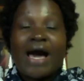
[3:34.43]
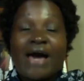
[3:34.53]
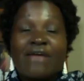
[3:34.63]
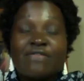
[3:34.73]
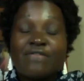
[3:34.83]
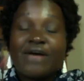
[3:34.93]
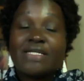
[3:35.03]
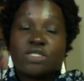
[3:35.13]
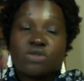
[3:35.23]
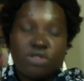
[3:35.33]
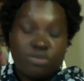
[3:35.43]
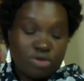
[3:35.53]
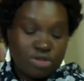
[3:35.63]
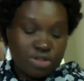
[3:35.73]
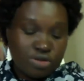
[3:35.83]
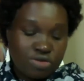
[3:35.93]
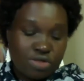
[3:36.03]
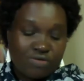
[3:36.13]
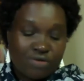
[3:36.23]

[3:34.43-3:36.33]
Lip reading: are fat-soluble nutrients.